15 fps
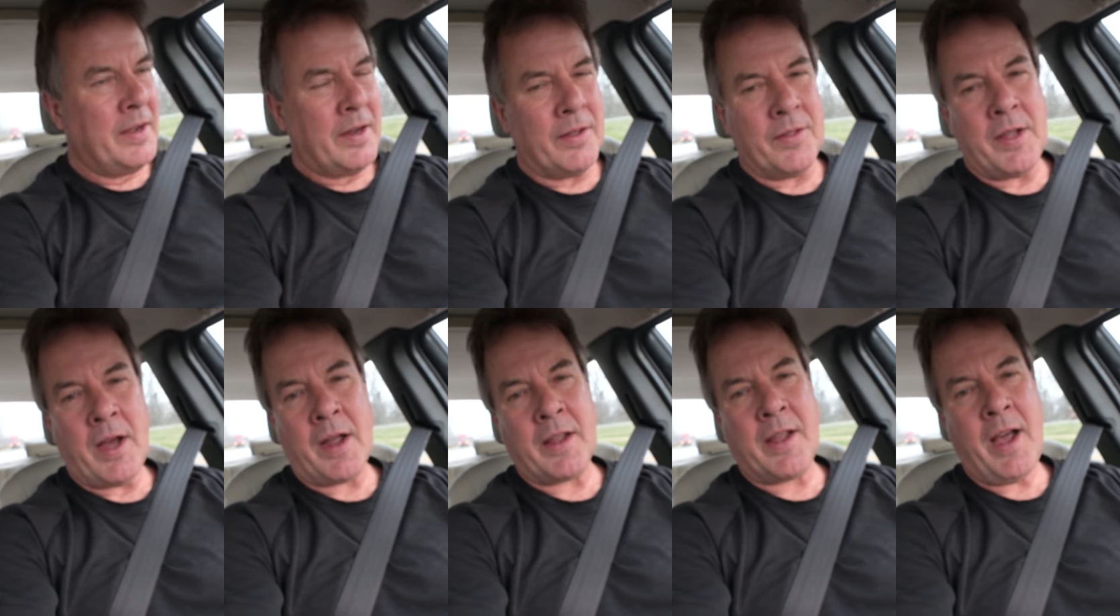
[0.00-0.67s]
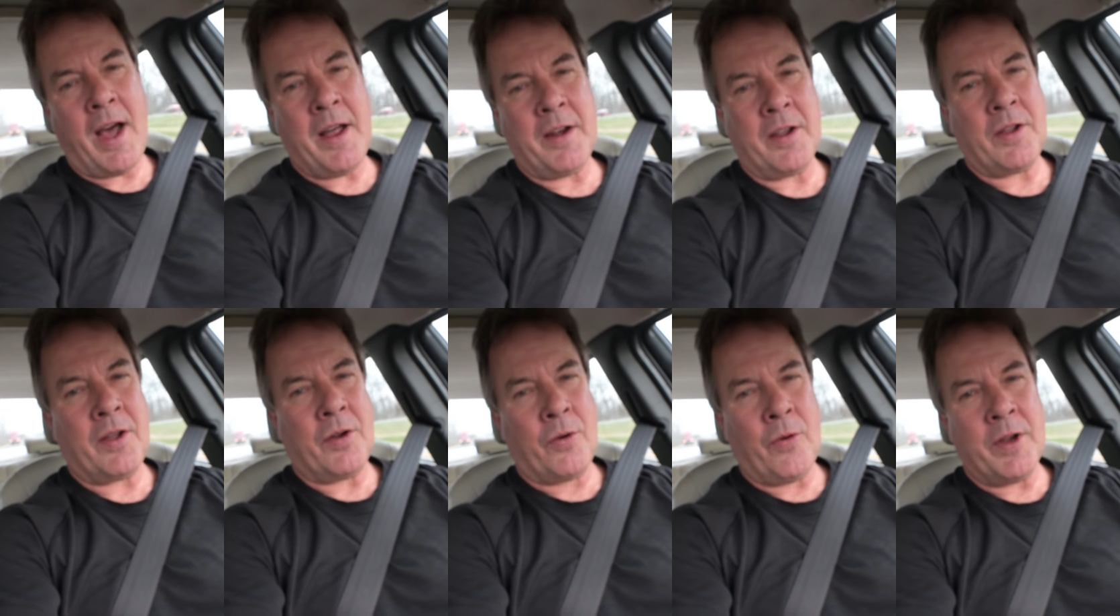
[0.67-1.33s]
in the iconic
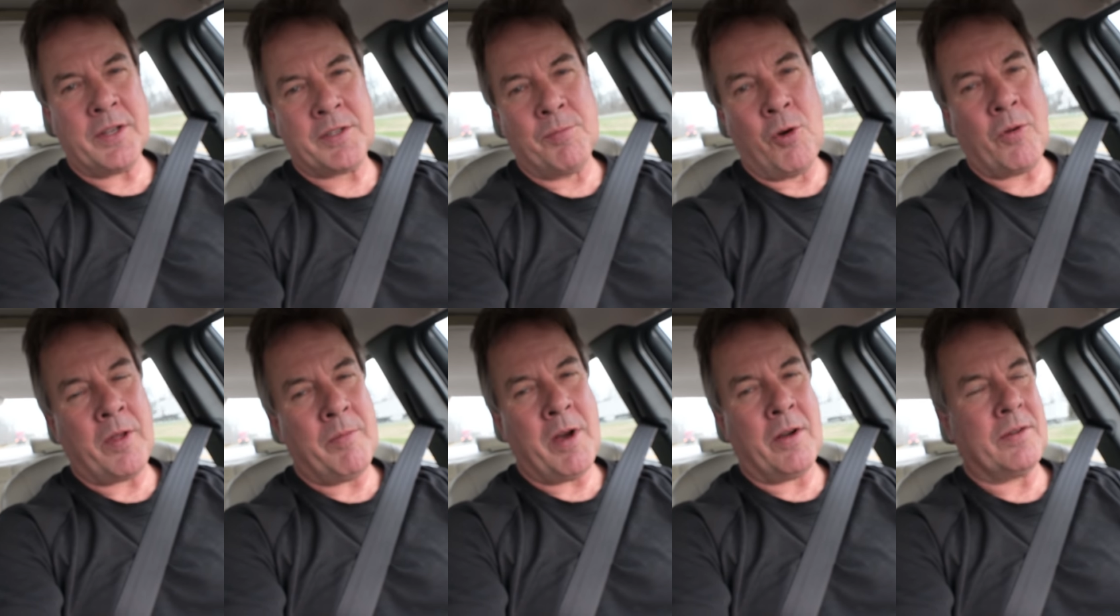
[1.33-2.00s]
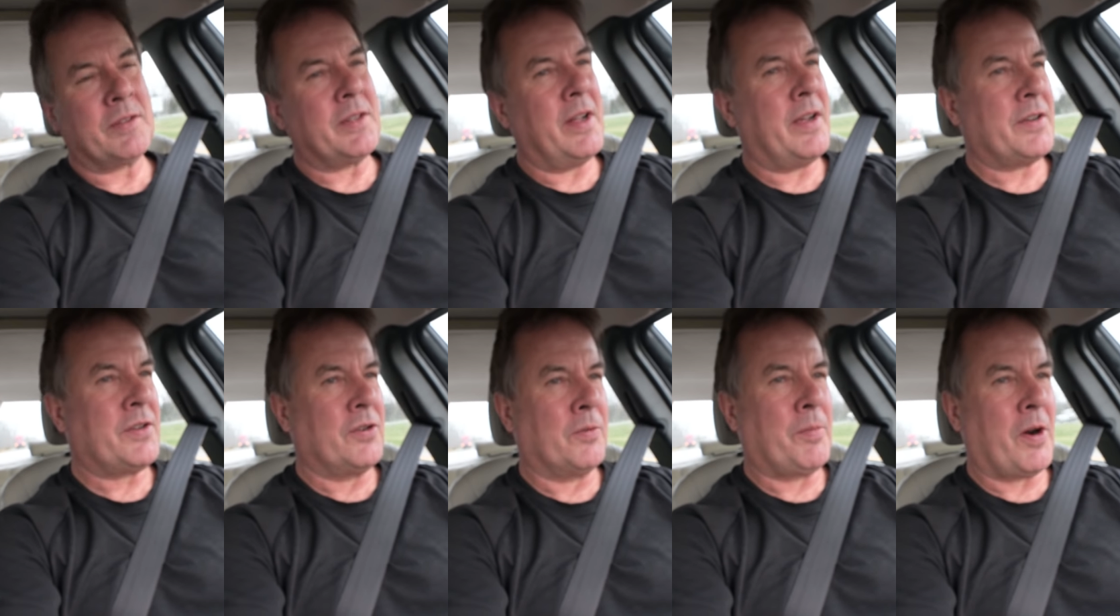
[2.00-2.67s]
Great Smoky Mountains
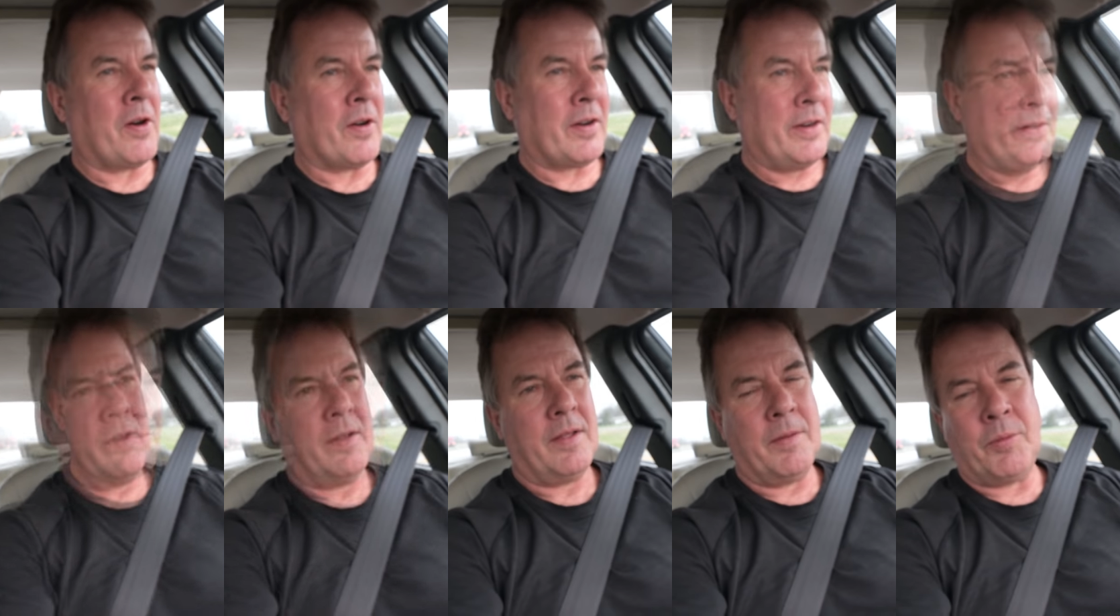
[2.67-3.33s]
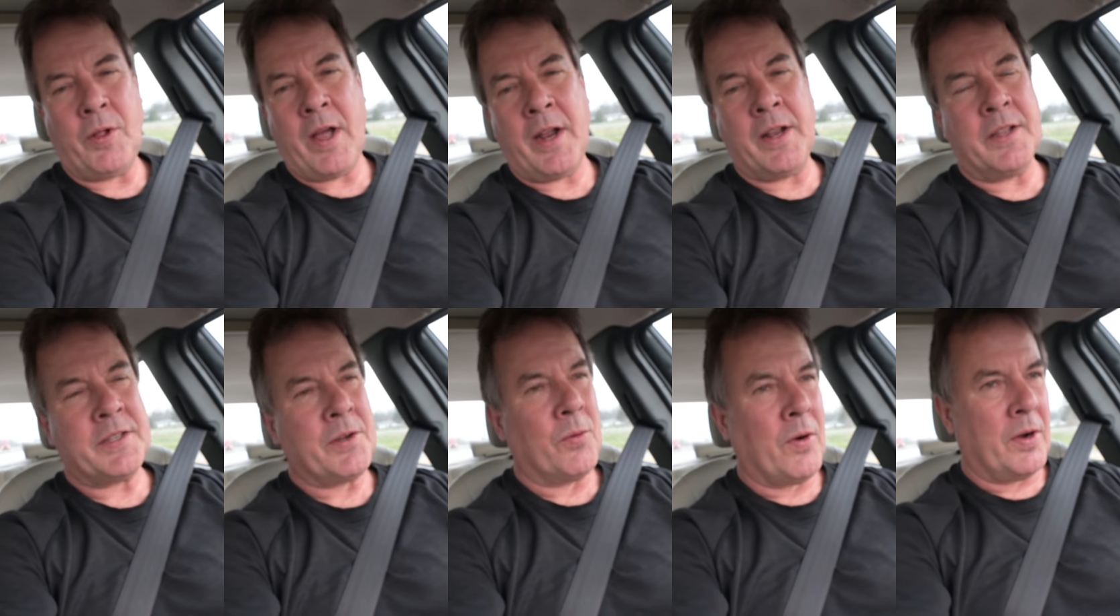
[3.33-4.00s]
National Park the plan
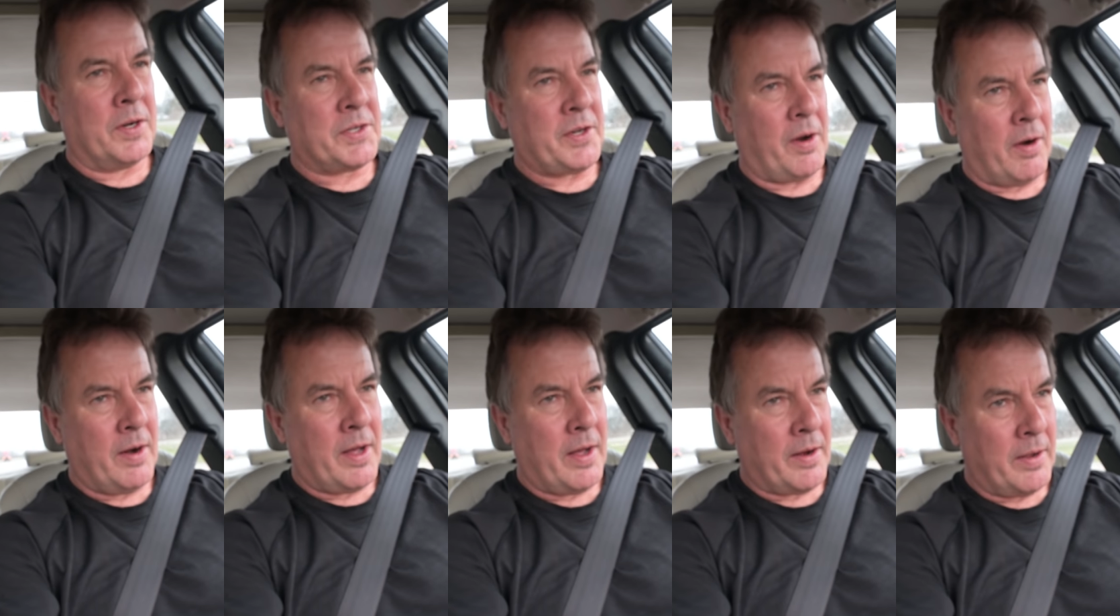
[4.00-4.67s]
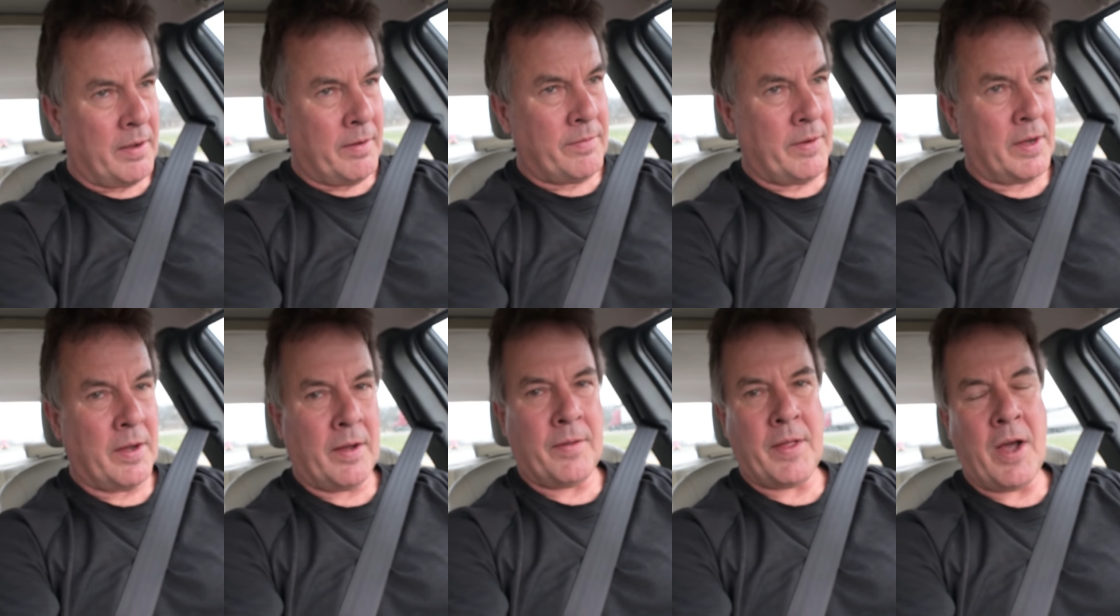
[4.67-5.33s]
is that we're going to start out of
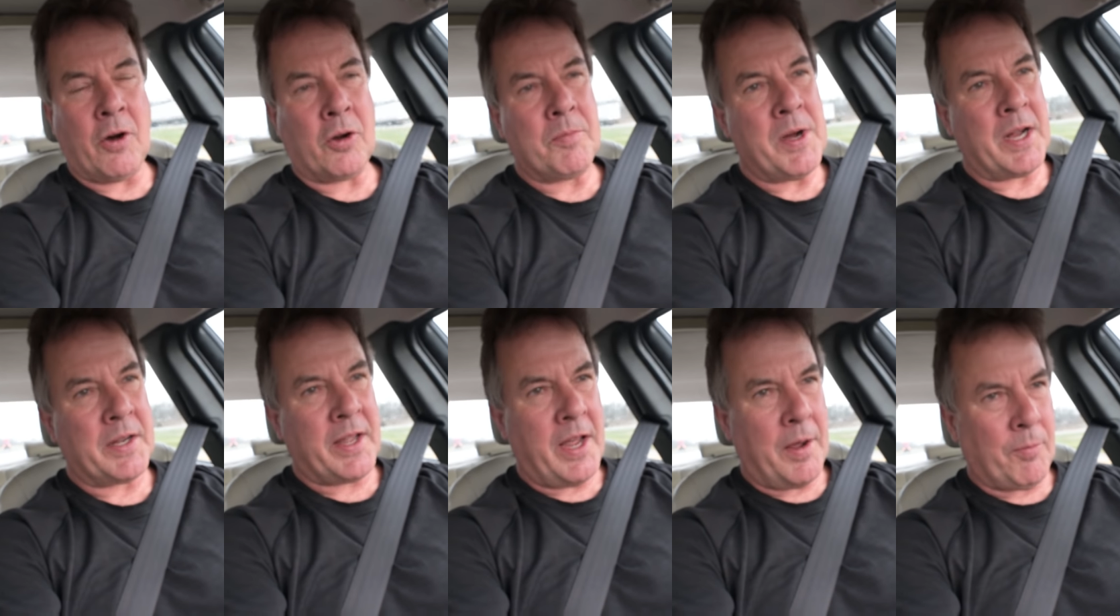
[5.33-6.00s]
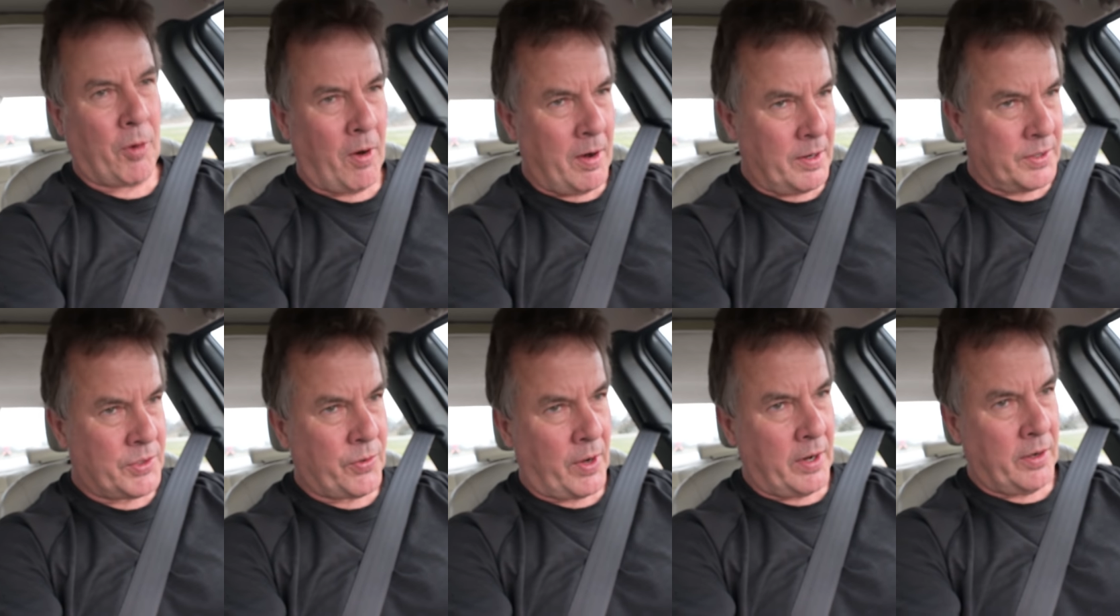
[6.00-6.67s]
uh, Elkmont Campground
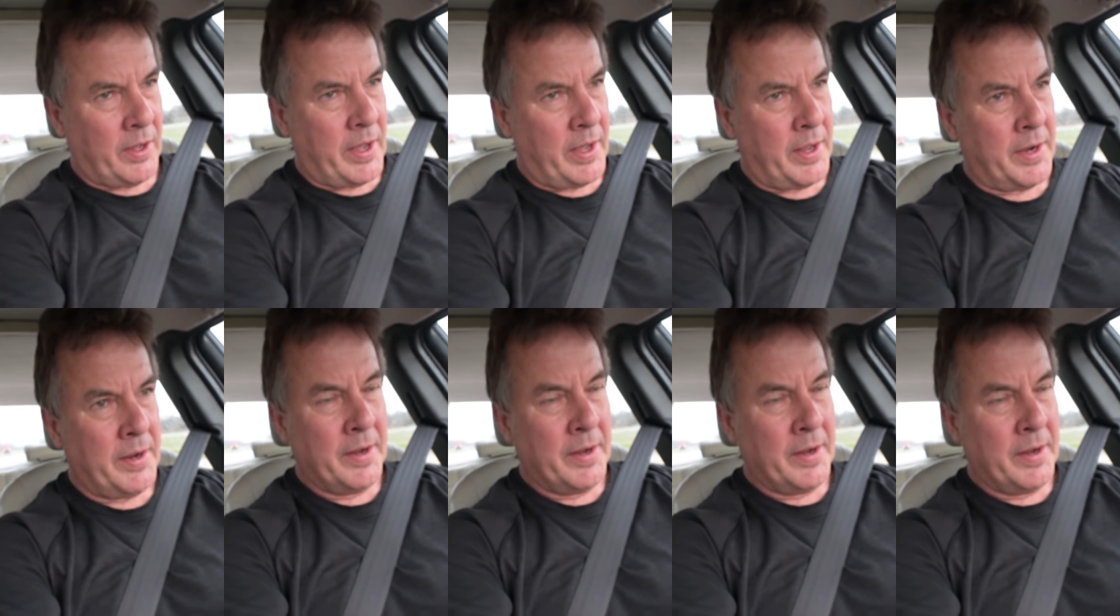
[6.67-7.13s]
and Trailhead.